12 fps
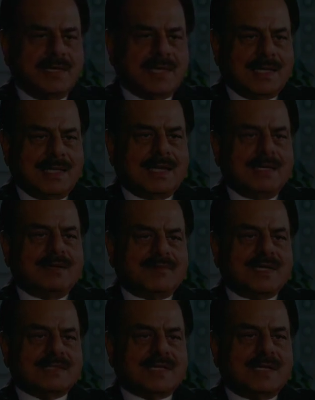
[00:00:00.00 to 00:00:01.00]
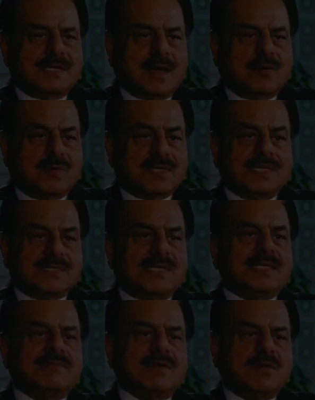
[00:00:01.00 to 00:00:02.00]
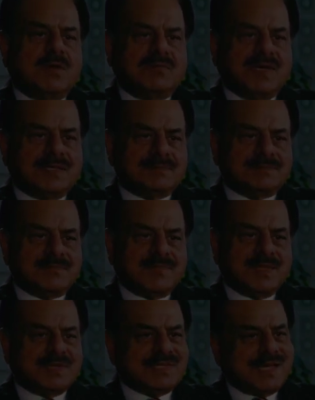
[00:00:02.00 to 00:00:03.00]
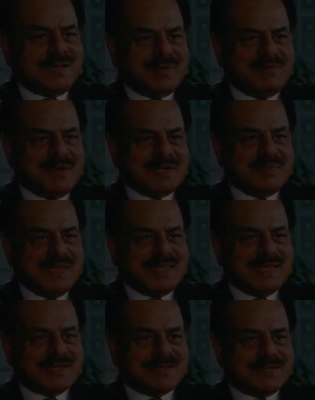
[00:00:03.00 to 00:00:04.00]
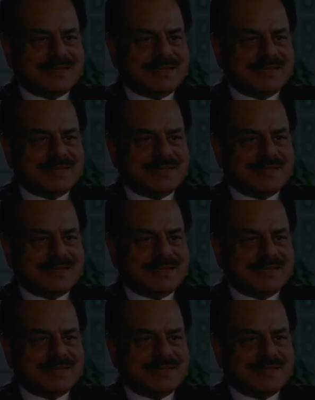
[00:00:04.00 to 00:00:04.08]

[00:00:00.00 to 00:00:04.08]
and they are in Afghanistan now, but they say they will go away, but Taliban will remain there.